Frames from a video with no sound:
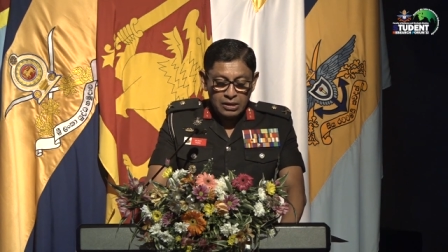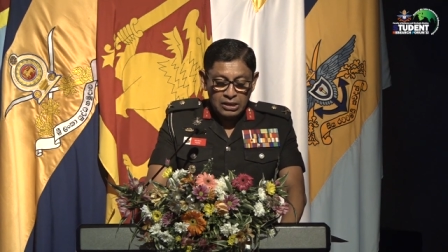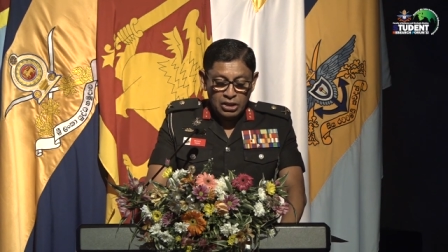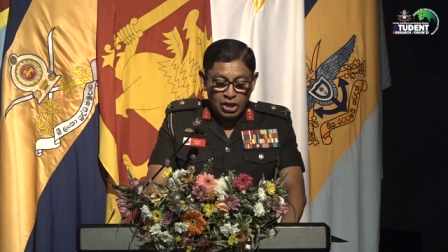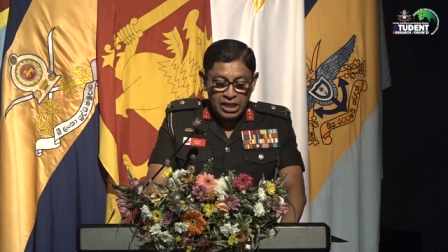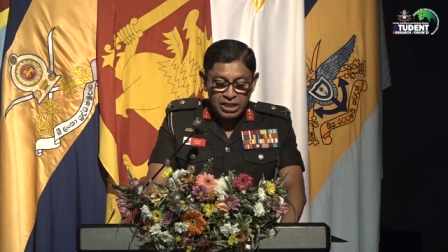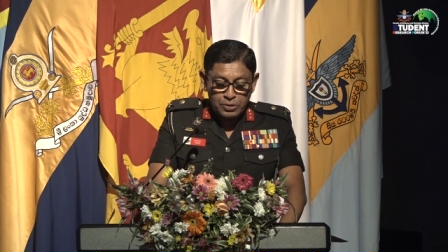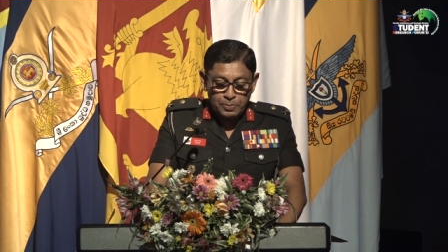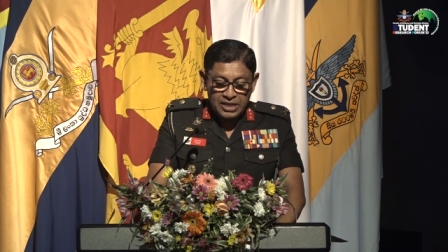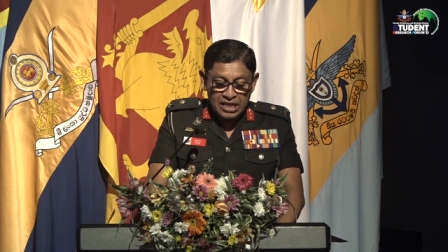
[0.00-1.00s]
The
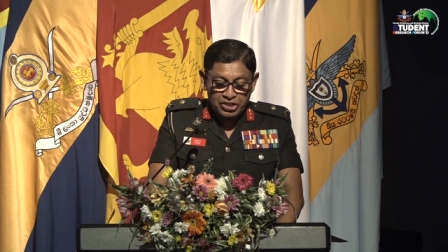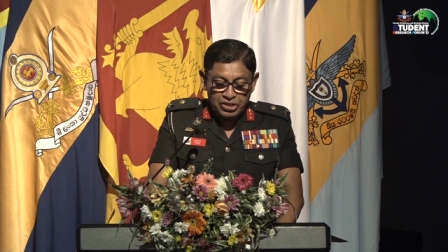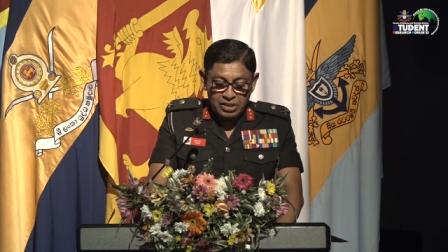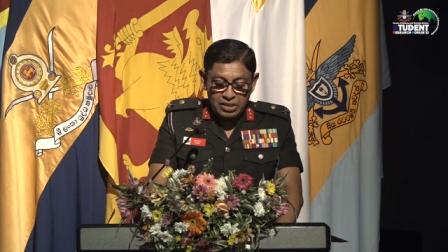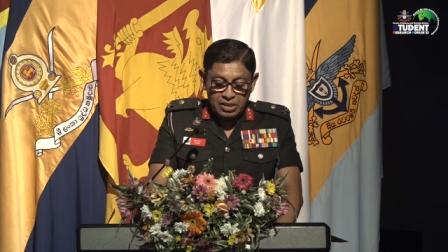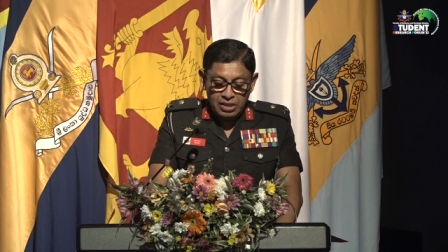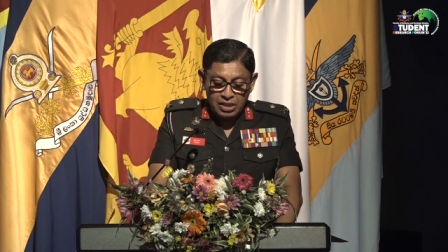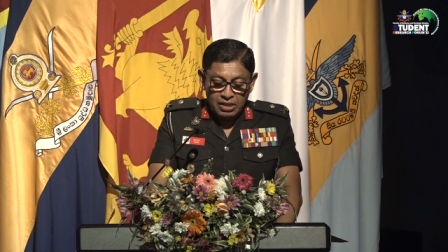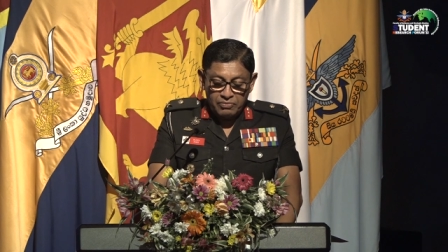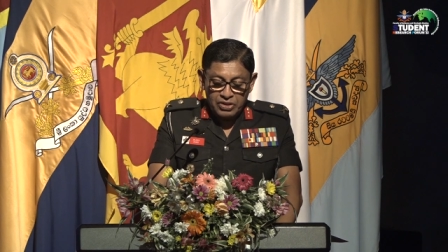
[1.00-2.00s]
knowledge production,
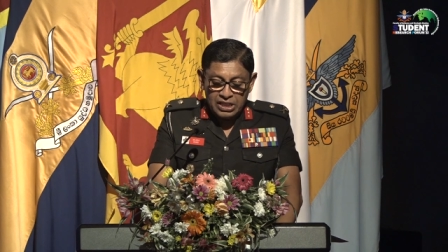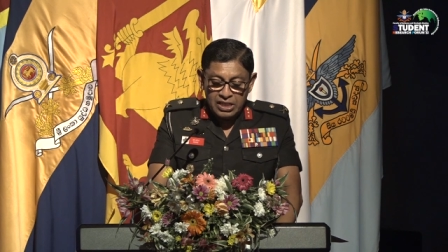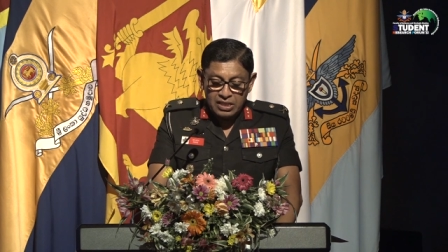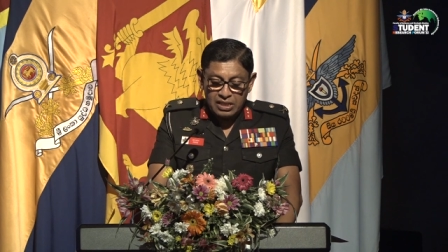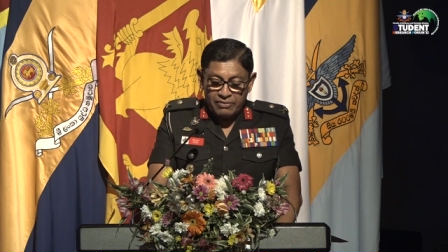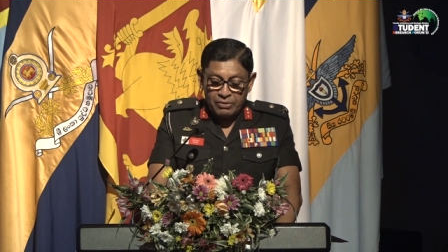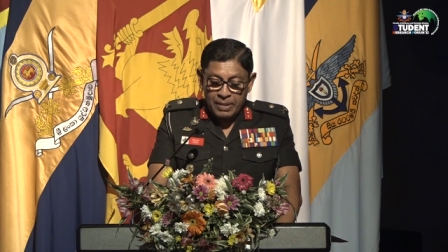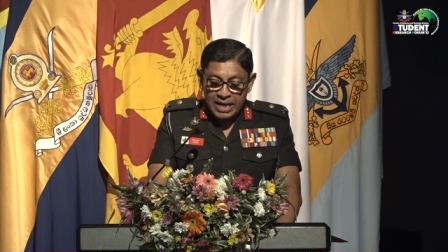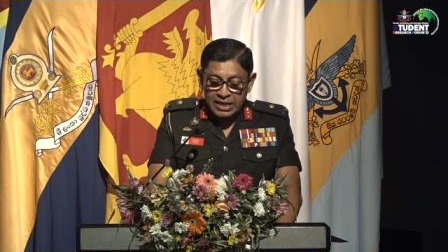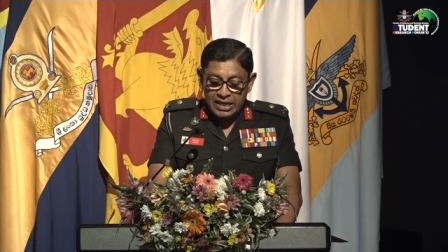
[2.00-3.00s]
which is our
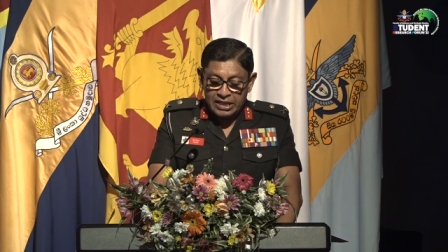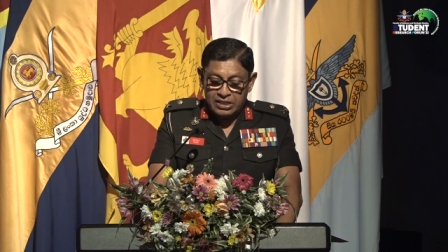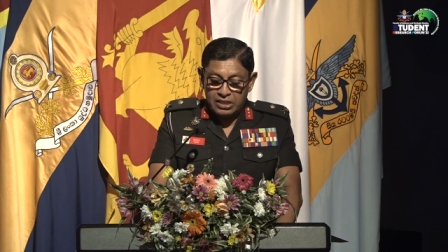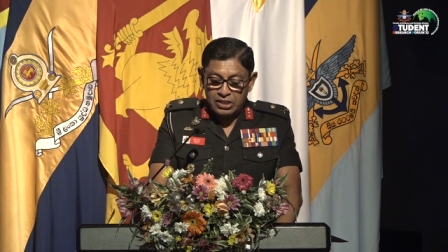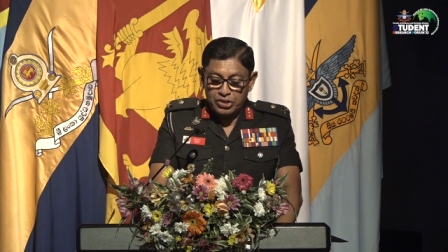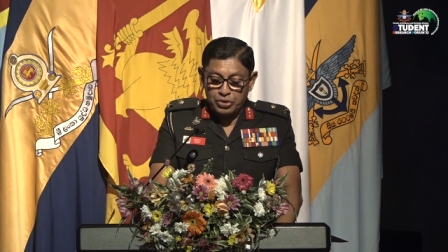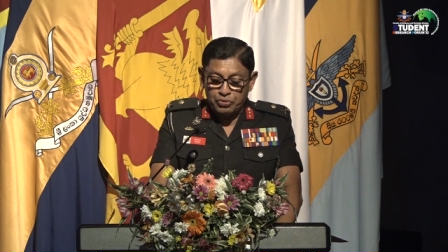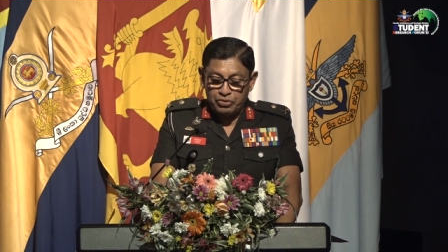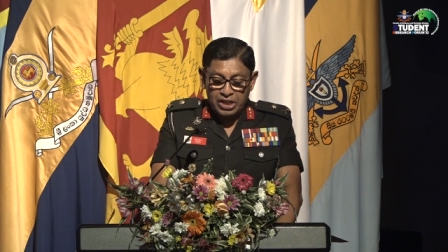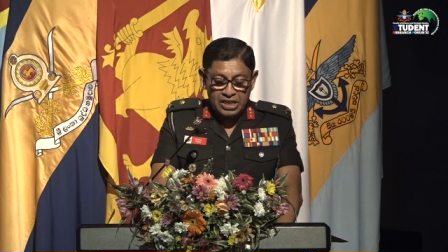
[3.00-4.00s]
mandate,
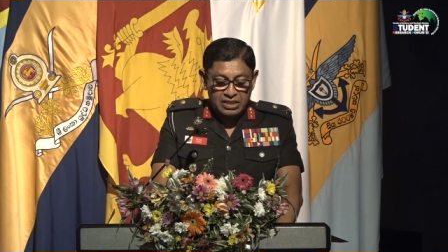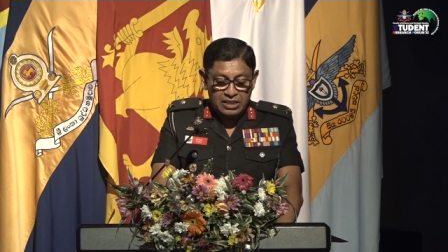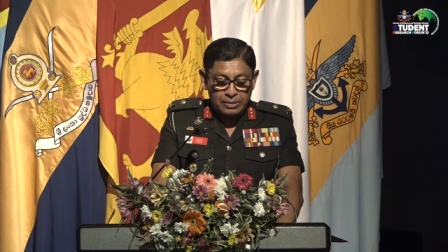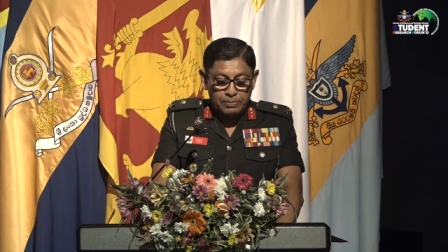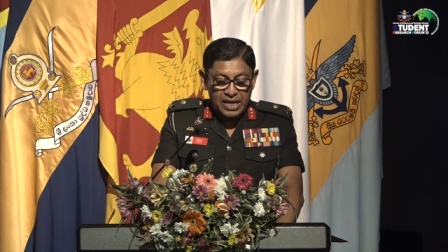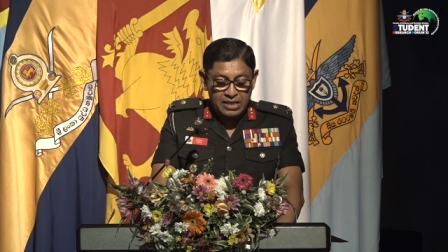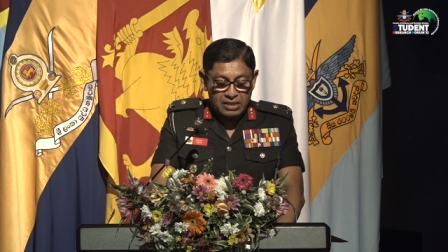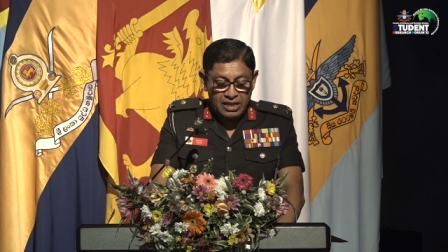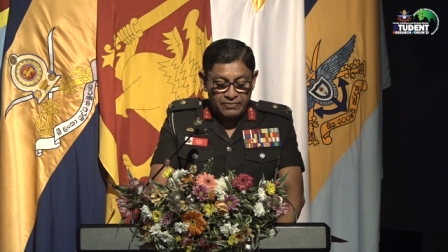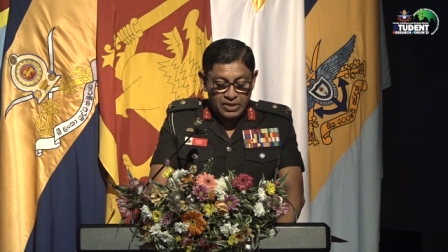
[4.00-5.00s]
should reach the
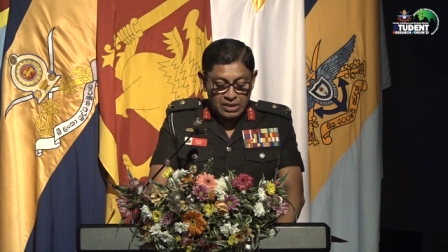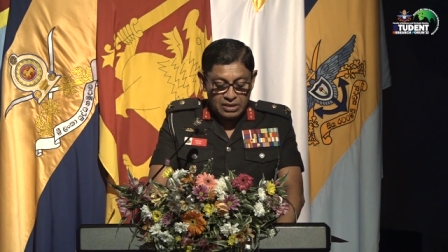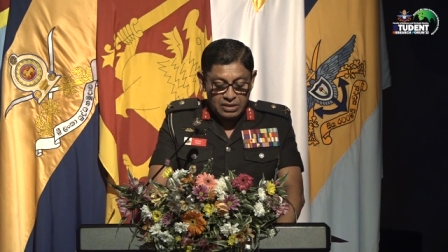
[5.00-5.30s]
least level.